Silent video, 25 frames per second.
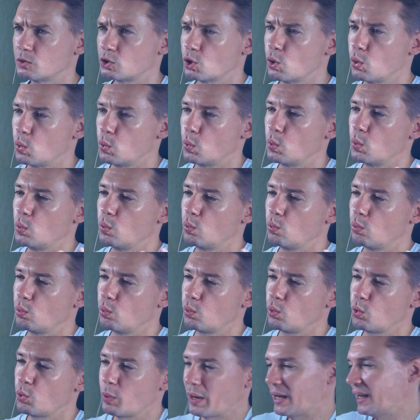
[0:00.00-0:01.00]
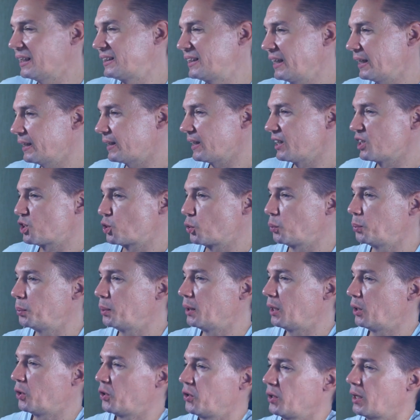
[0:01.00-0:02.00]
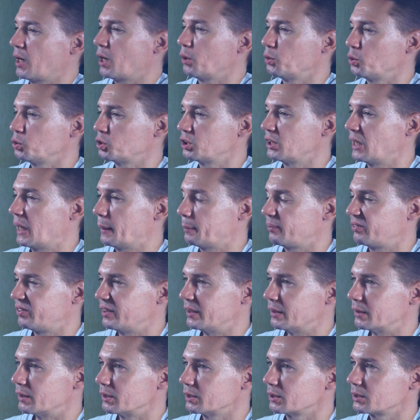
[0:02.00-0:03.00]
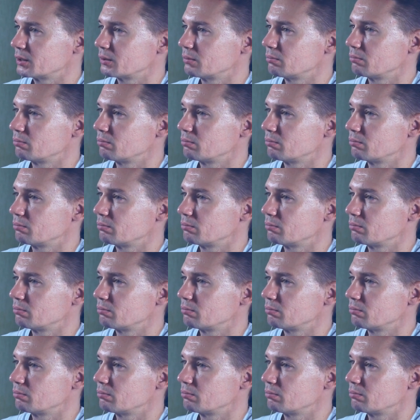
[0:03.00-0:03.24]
So why exactly should we learn how to snap fingers?